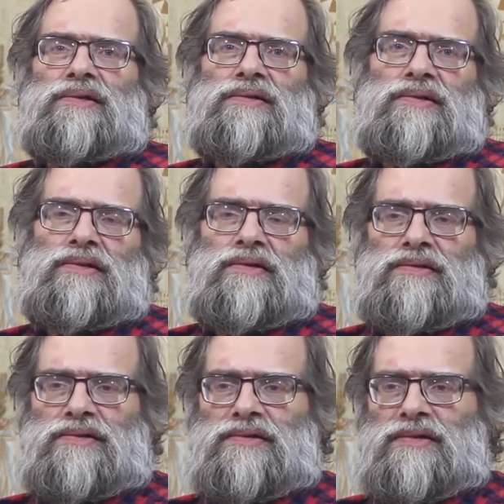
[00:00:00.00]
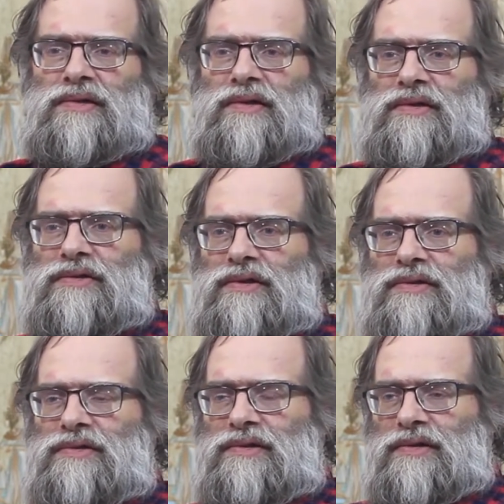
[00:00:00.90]
I think that is
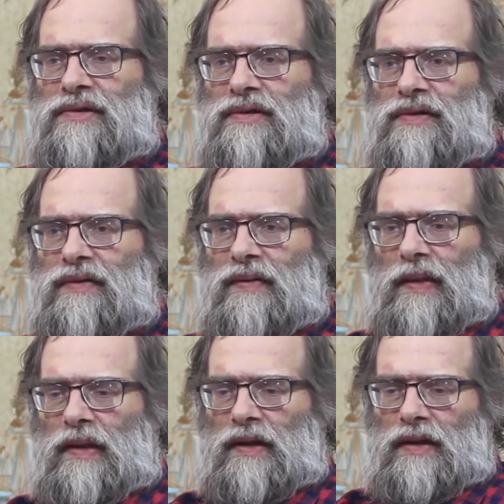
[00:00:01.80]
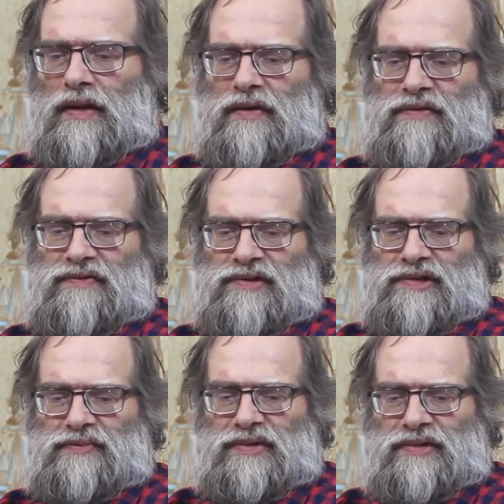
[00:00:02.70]
just a
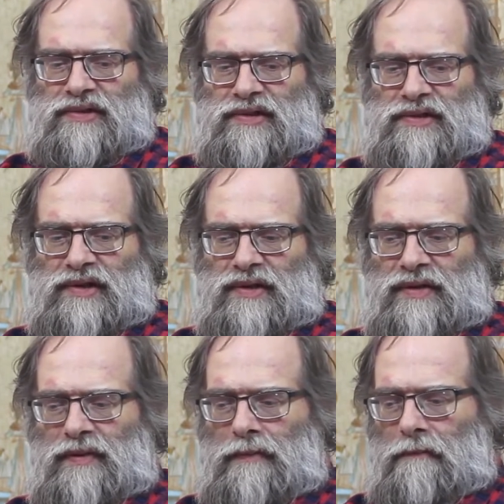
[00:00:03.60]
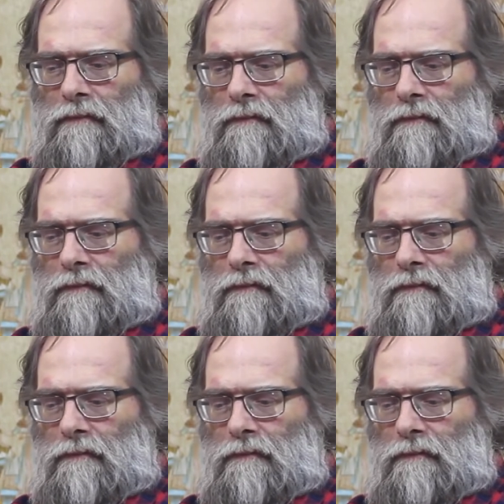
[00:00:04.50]
visible detail.